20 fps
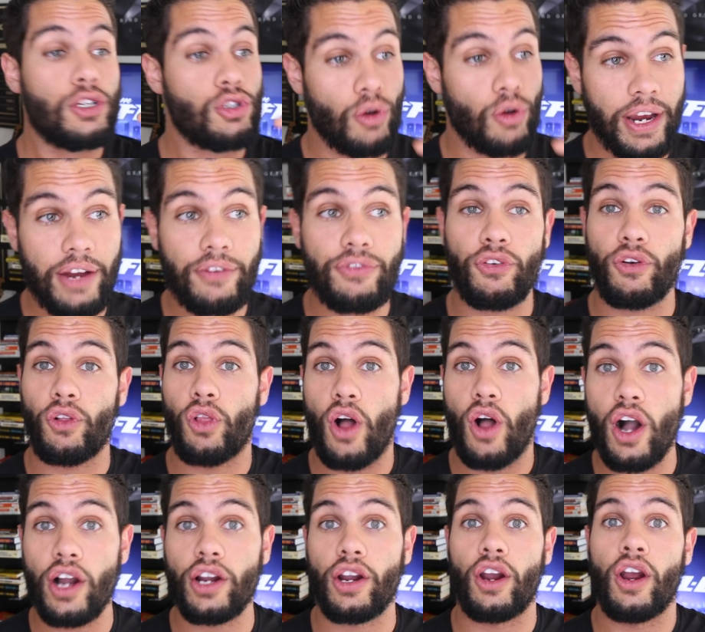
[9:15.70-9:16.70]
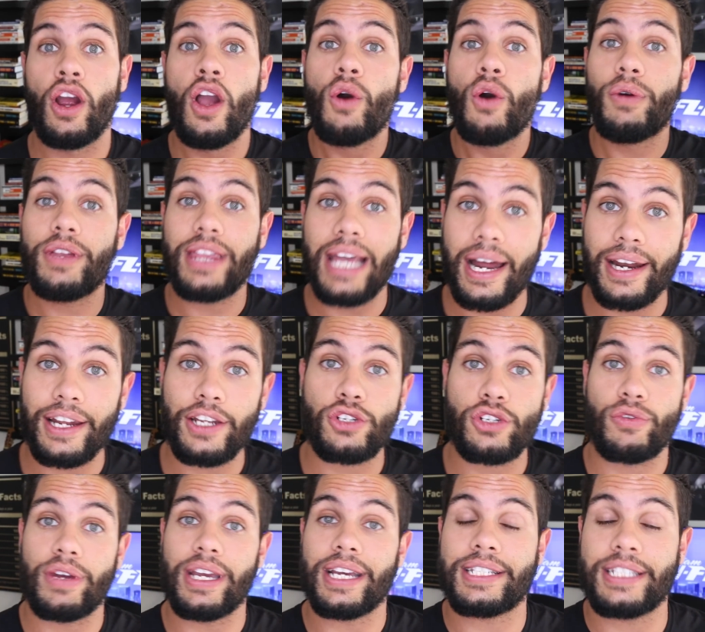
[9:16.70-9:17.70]
train for longer without
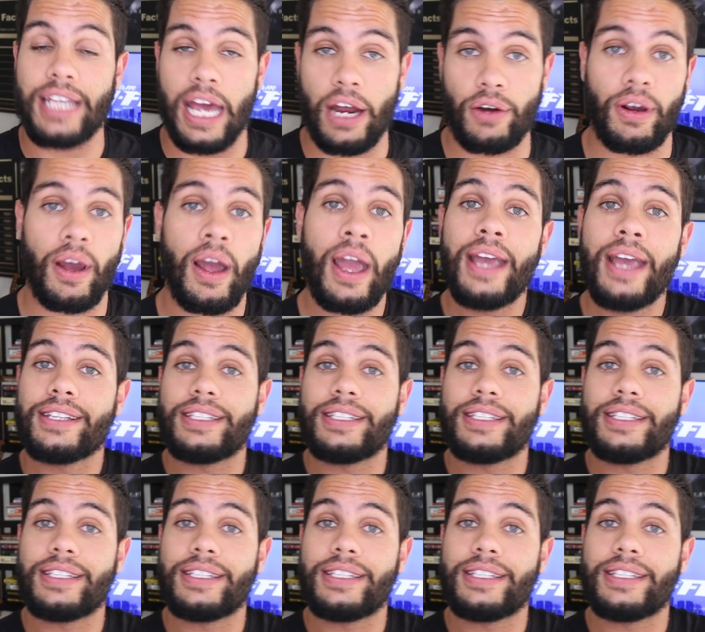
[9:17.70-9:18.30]
injury, et cetera.